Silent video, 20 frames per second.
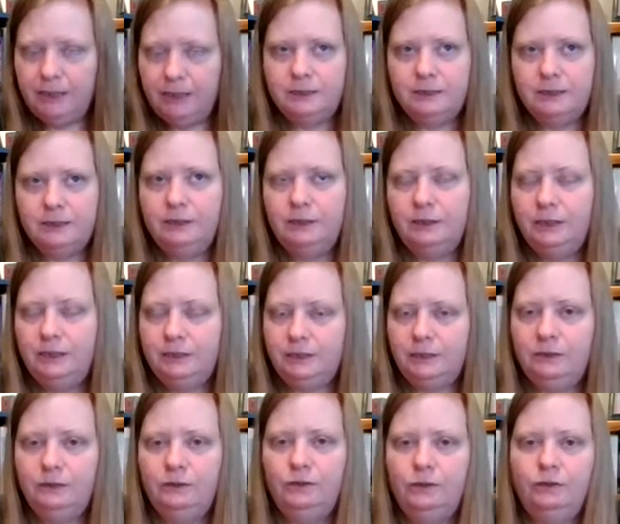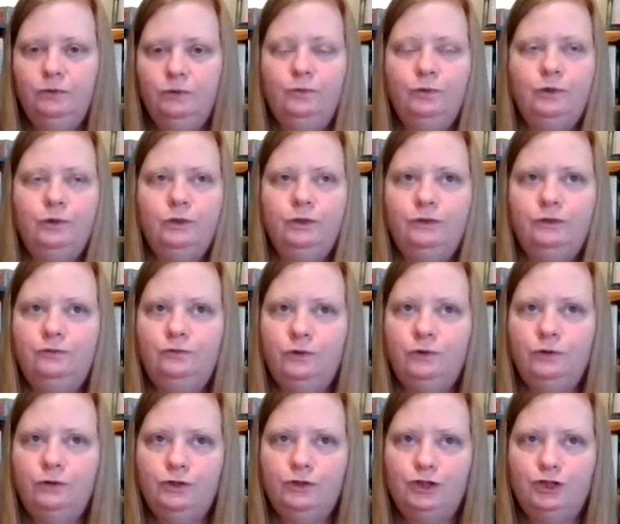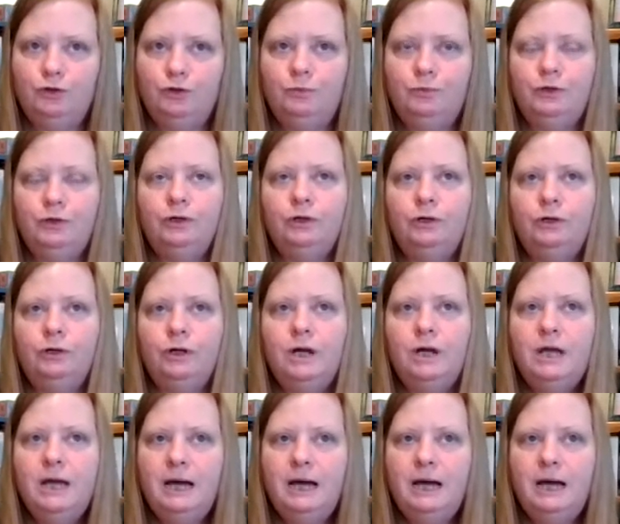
is a good word for Jupiter.